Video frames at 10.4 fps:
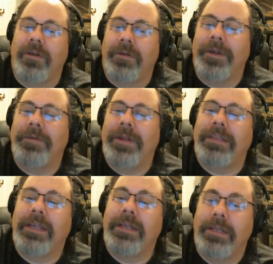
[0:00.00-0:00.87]
out how not
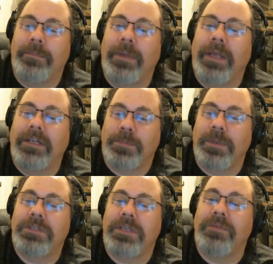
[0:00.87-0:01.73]
to get hit by it,
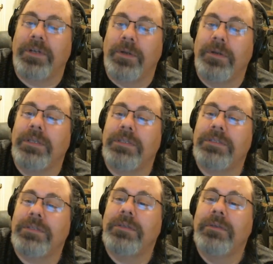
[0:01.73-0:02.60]
especially if it hurts.